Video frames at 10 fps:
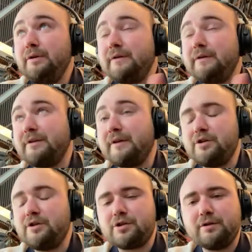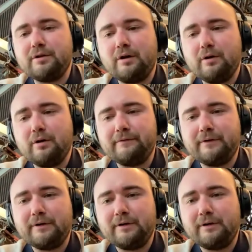interpretation of
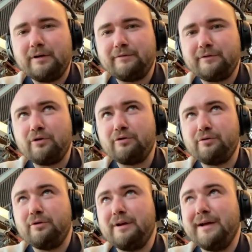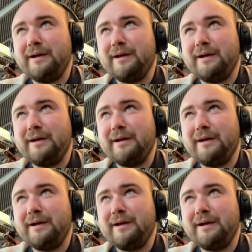uh, of Grand Cru,